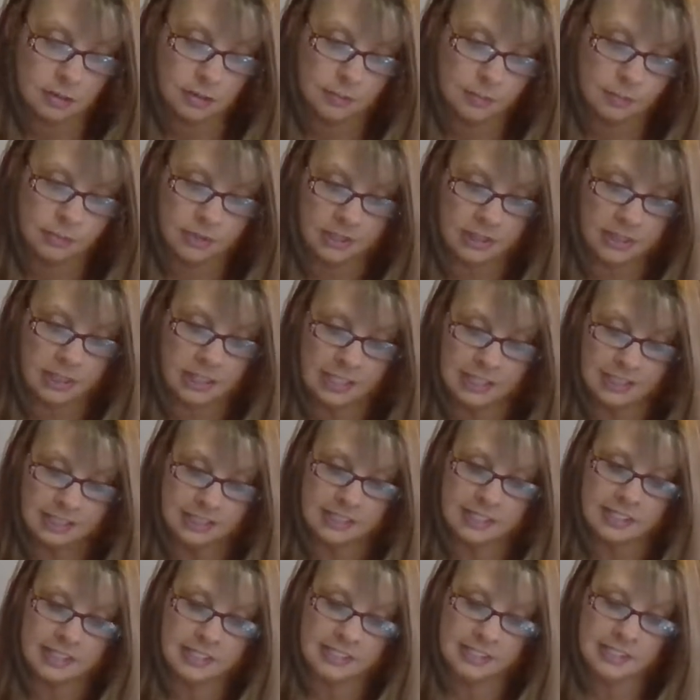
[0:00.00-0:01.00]
But let's
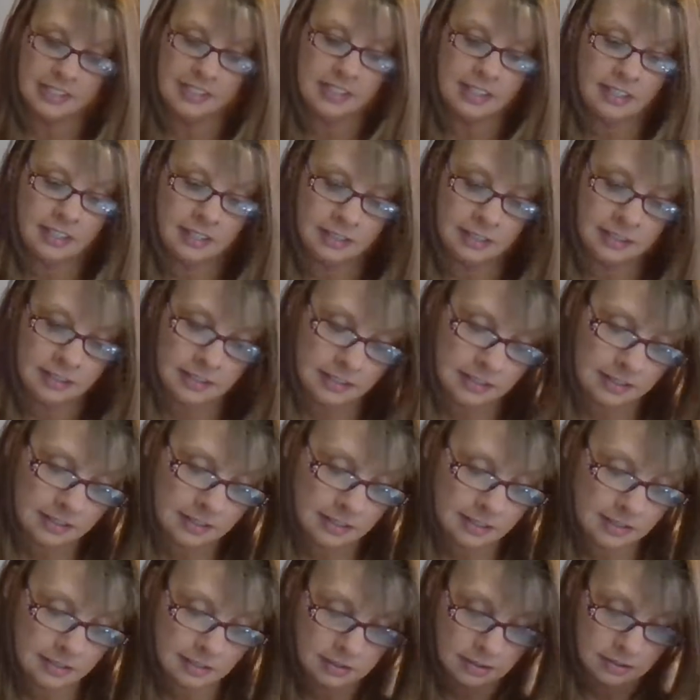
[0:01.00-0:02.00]
see.
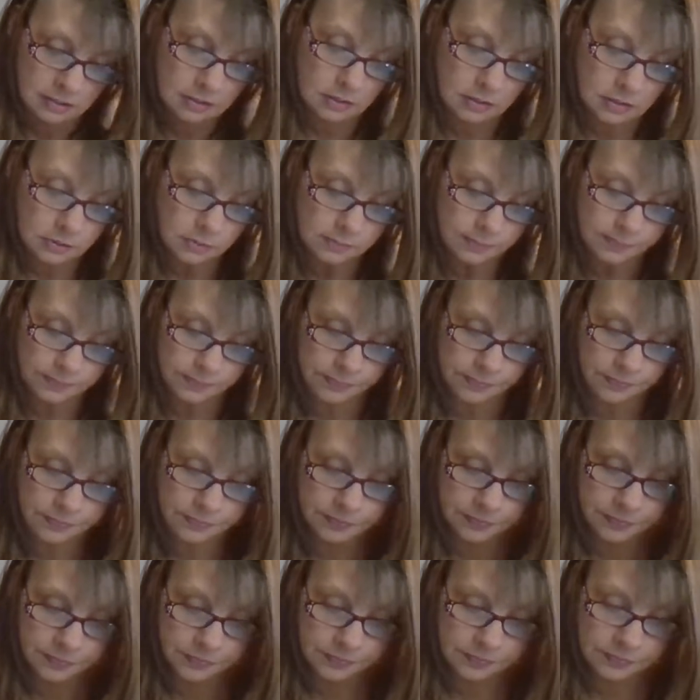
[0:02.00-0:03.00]
Oh,
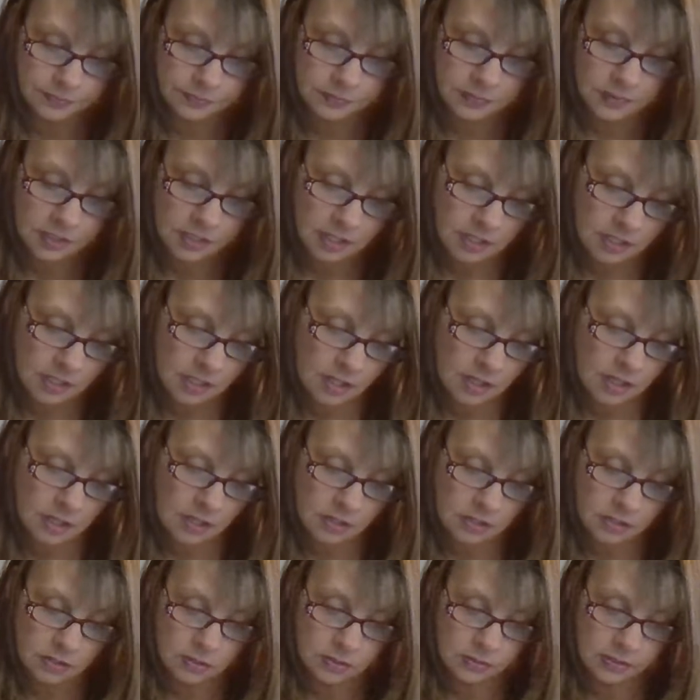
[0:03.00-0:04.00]

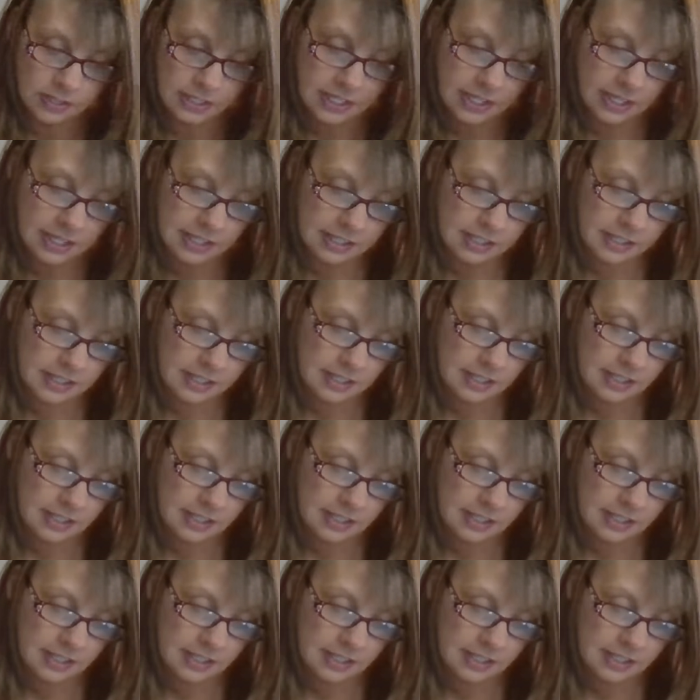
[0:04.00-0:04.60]
okay.